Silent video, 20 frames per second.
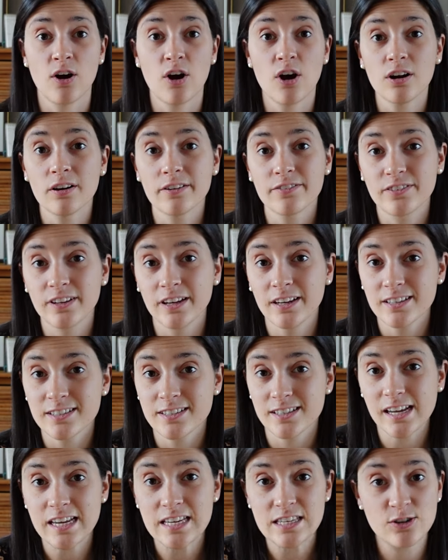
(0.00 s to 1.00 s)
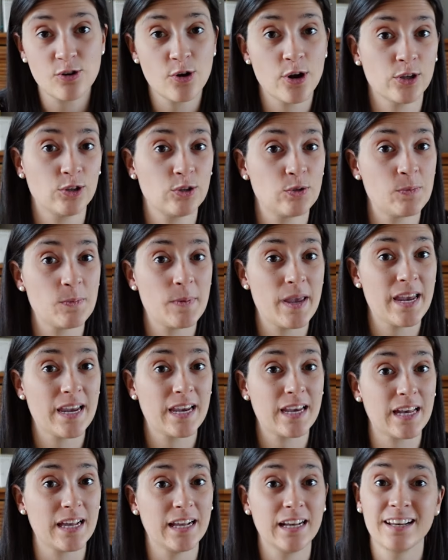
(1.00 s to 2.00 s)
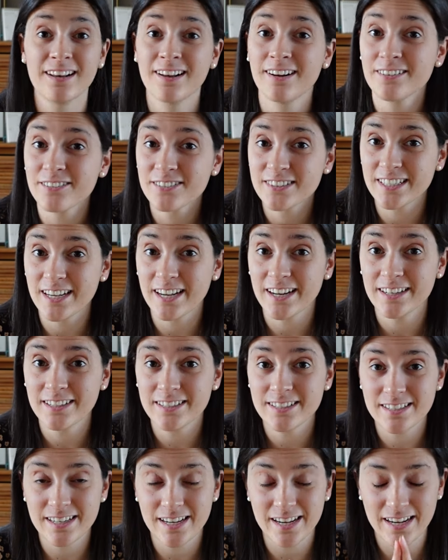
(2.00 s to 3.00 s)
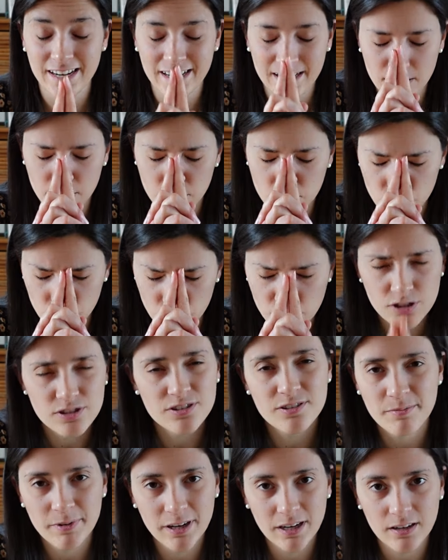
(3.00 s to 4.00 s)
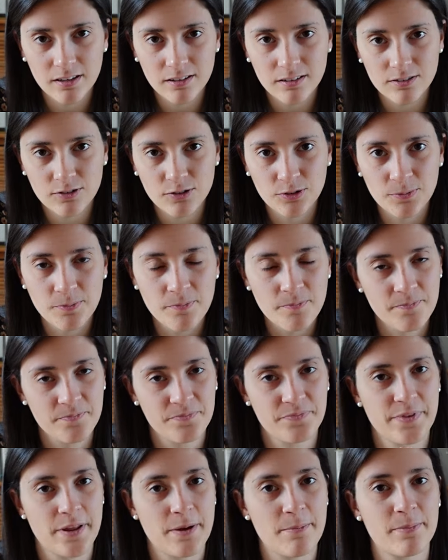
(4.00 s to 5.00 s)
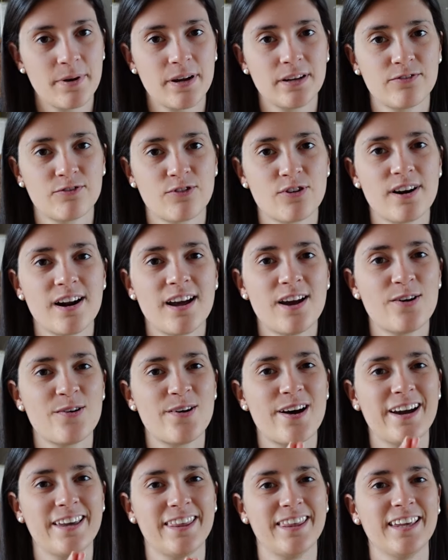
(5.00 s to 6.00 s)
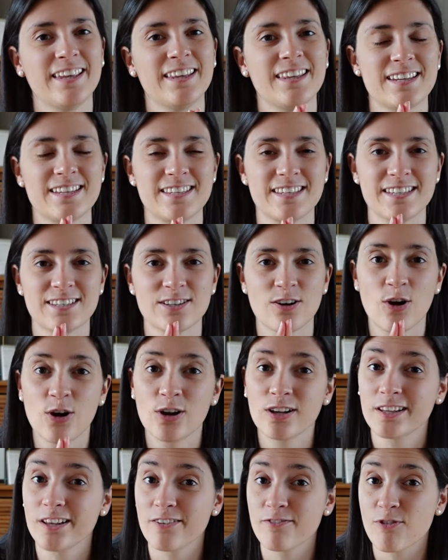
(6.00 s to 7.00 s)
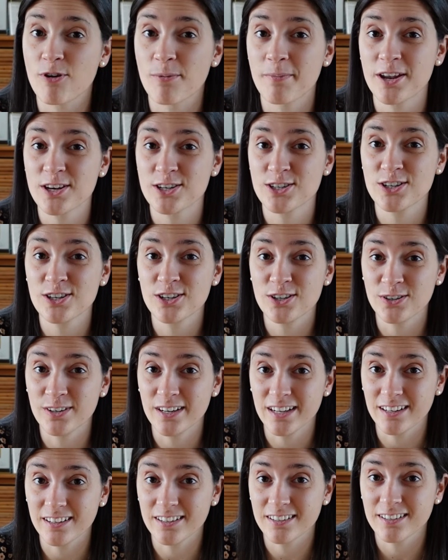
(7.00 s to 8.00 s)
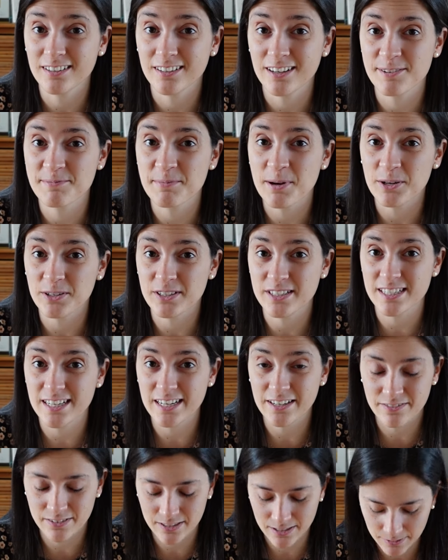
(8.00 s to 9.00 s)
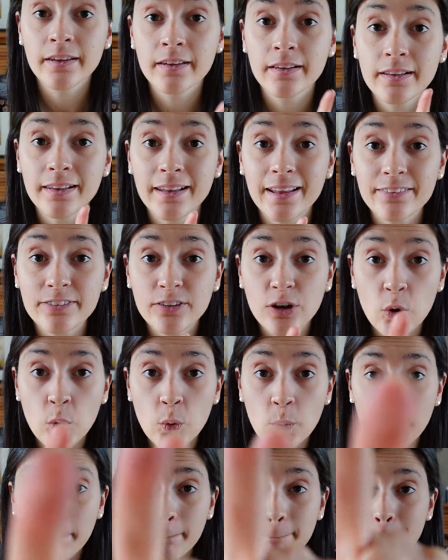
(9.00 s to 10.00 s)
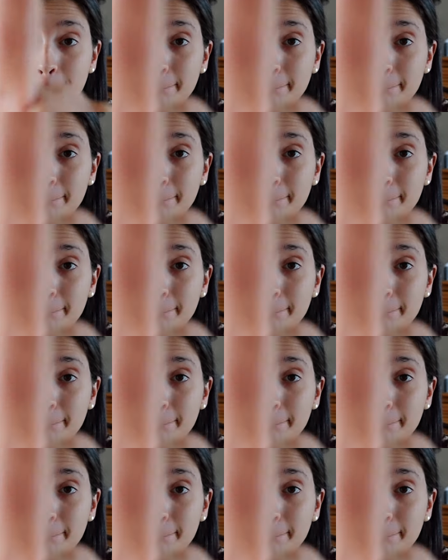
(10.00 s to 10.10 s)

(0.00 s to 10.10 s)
All of this is going to make a lot of sense in just a minute, but for now, I think this is all the information you need about the sleeves. Let's go!